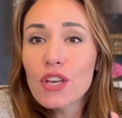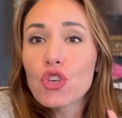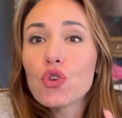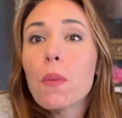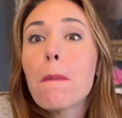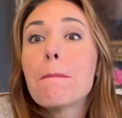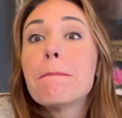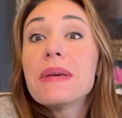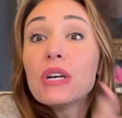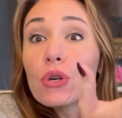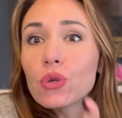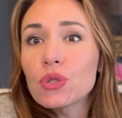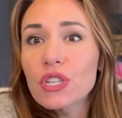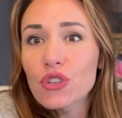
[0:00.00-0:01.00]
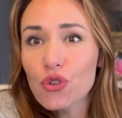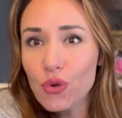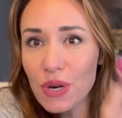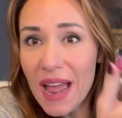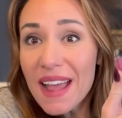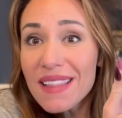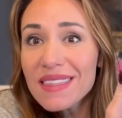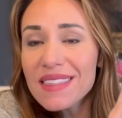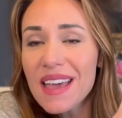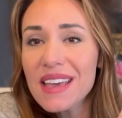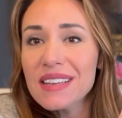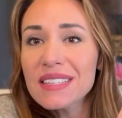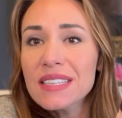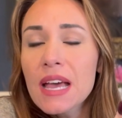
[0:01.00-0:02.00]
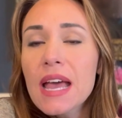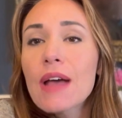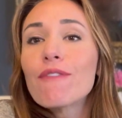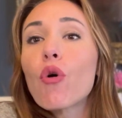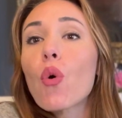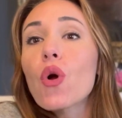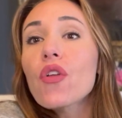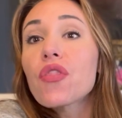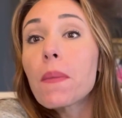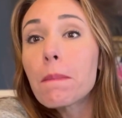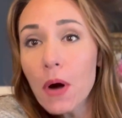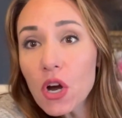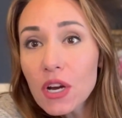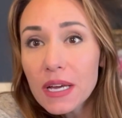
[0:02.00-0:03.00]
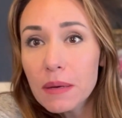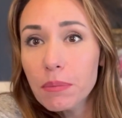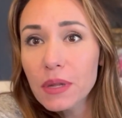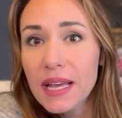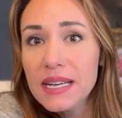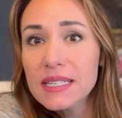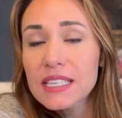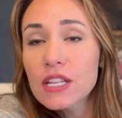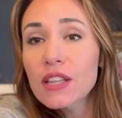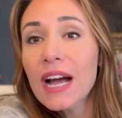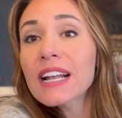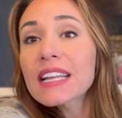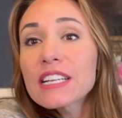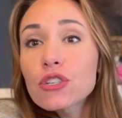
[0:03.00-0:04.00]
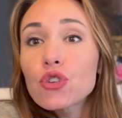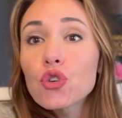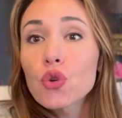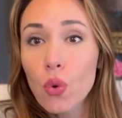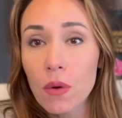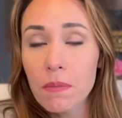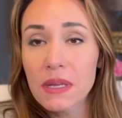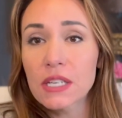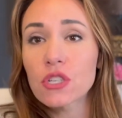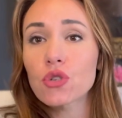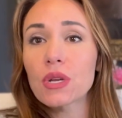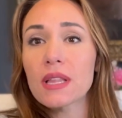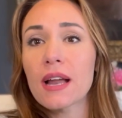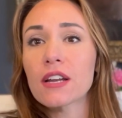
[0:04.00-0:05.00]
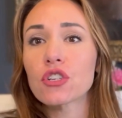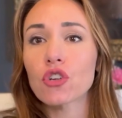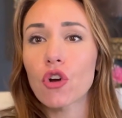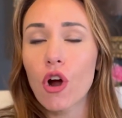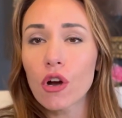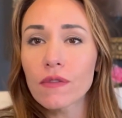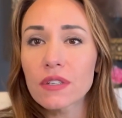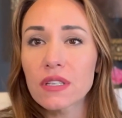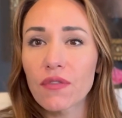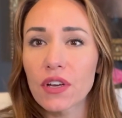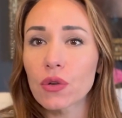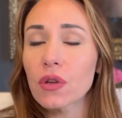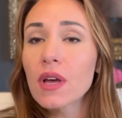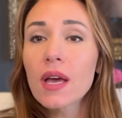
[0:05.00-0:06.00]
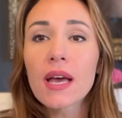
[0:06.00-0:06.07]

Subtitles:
You build and create things for the marketplace, and that is your ministry, that is your harvest field.